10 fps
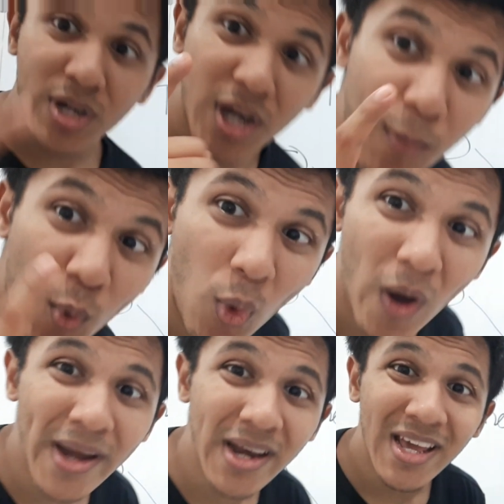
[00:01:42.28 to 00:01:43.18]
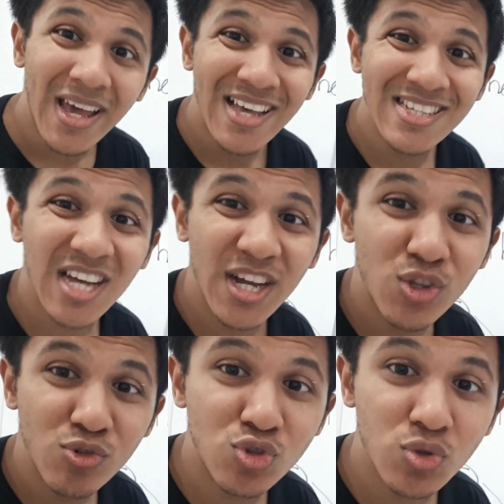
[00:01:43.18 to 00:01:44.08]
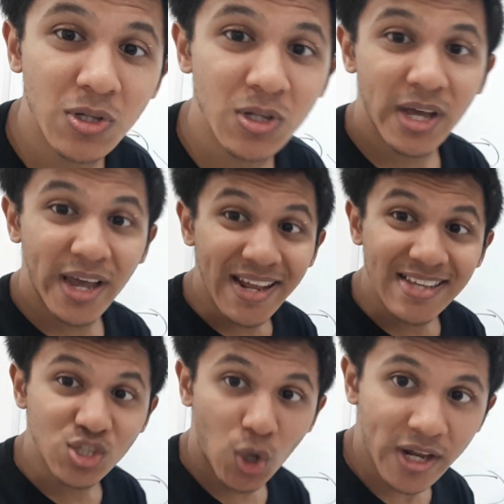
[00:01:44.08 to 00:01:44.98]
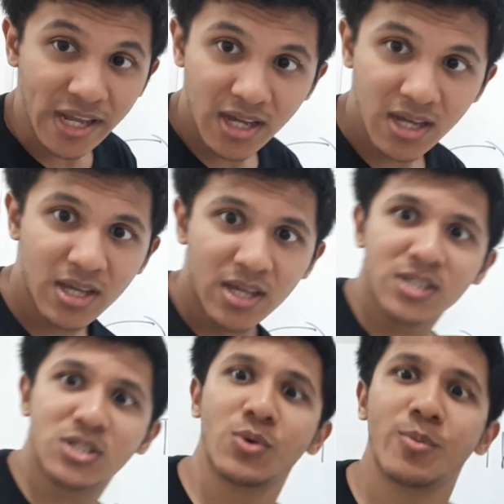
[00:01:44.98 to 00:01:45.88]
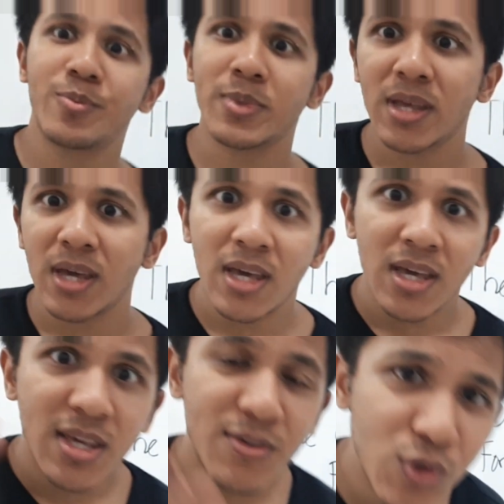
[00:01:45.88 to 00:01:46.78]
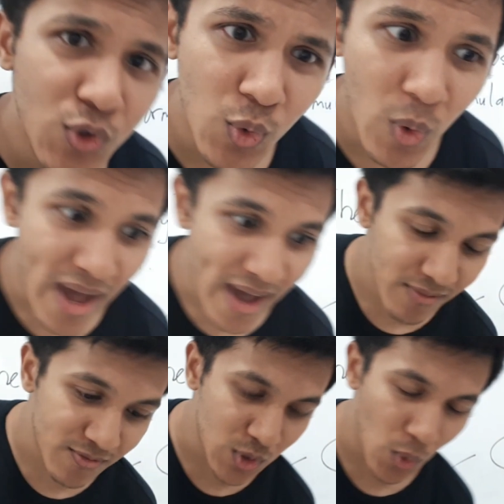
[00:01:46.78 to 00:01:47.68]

number 1 is unusual and exotic. So if you have,